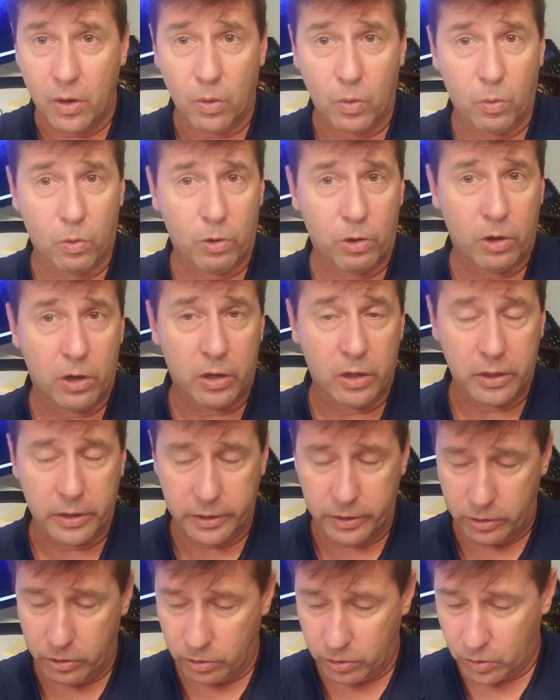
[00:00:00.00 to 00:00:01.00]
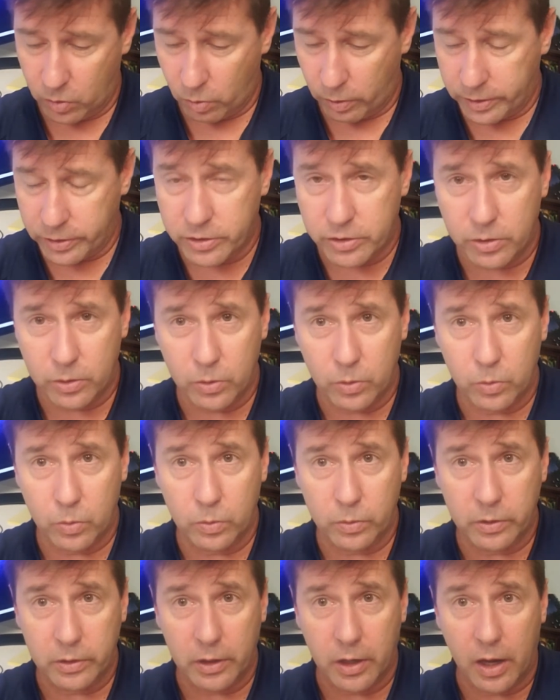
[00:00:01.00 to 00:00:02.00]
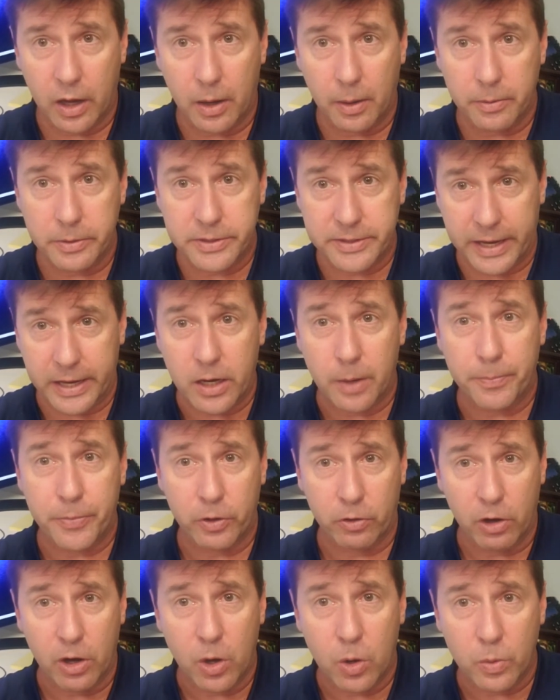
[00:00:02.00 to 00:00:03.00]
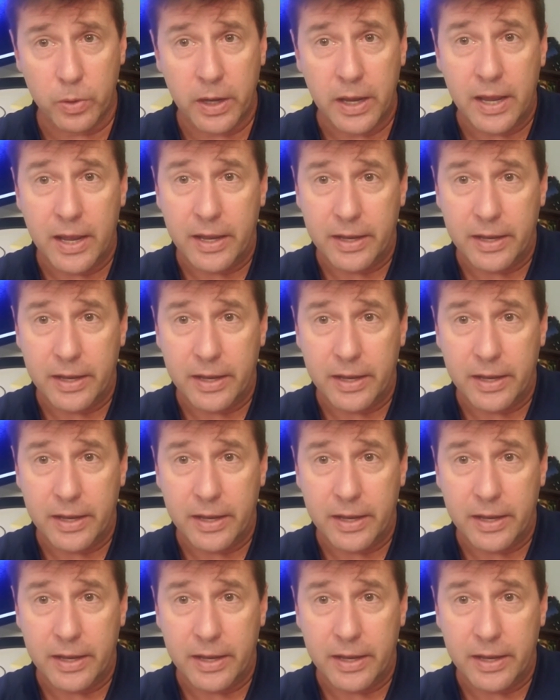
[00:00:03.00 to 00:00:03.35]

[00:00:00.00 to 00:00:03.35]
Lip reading: or you're going to stand up your own,